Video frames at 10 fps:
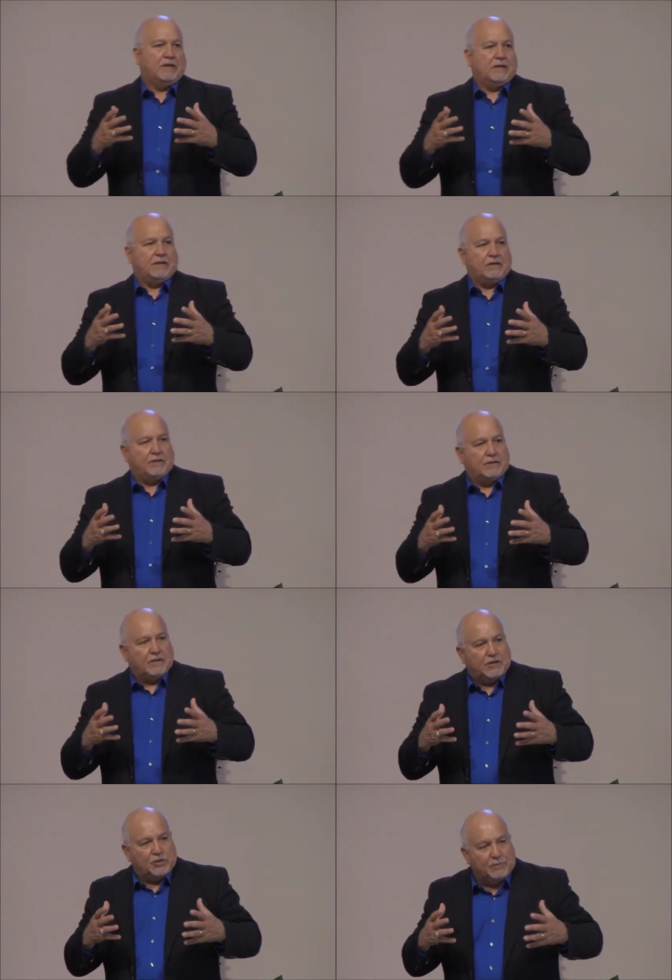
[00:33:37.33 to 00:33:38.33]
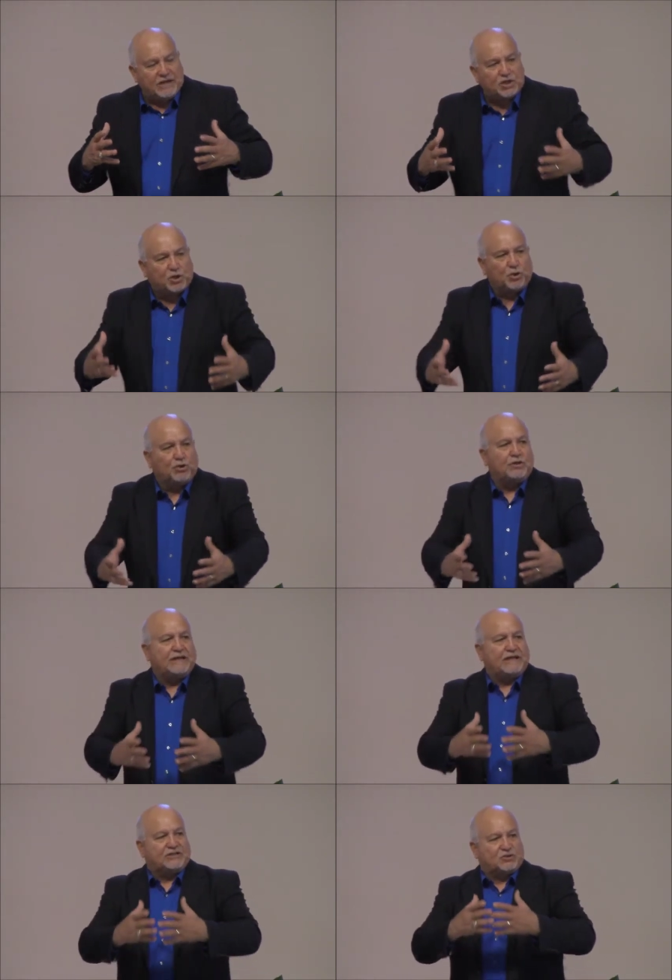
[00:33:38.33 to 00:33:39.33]
Uh, you make sure
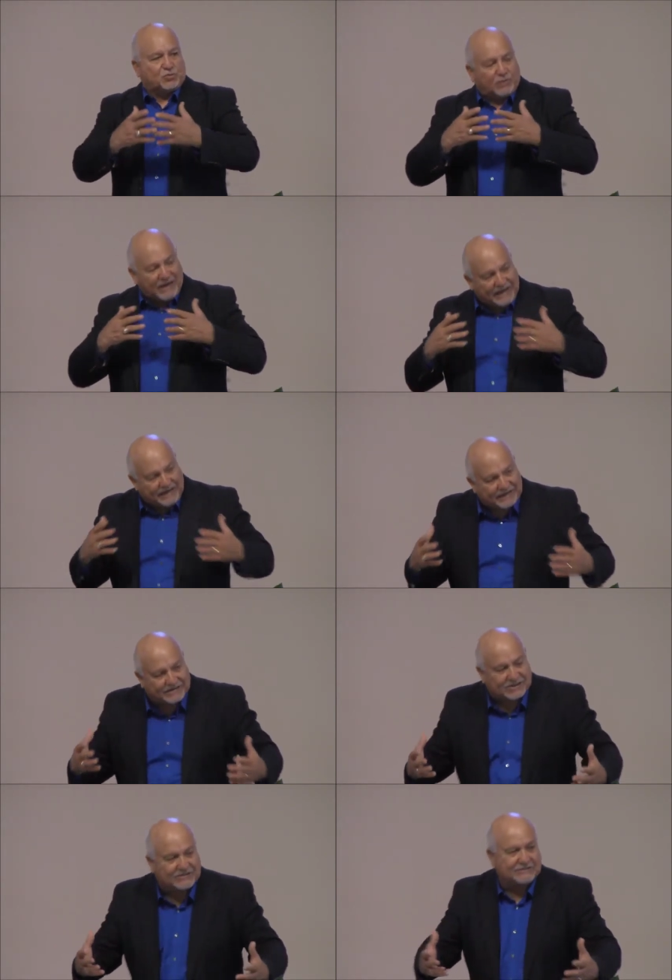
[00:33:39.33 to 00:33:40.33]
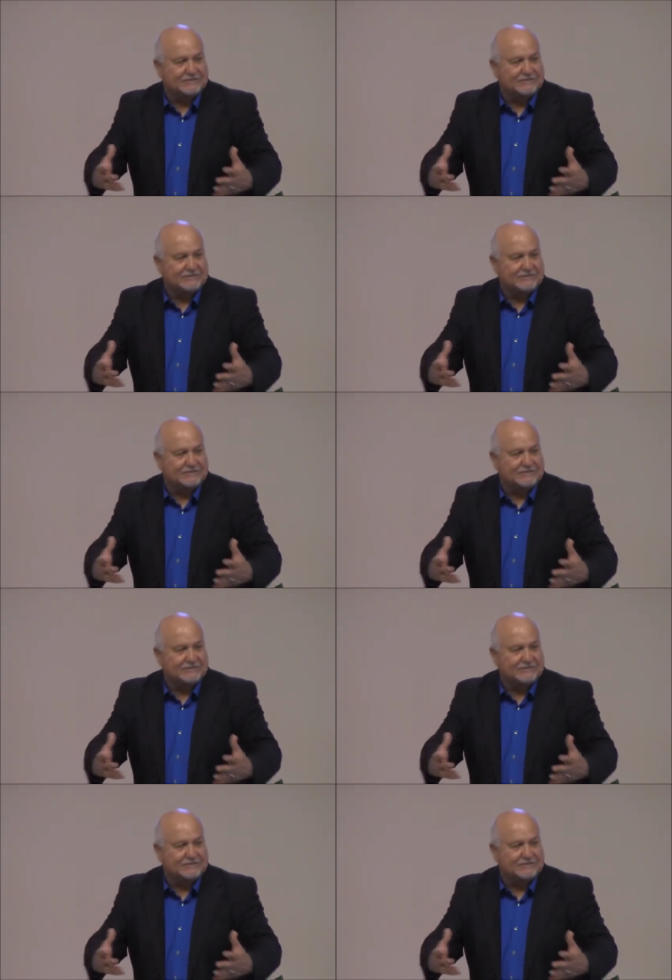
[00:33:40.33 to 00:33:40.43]
that it's right.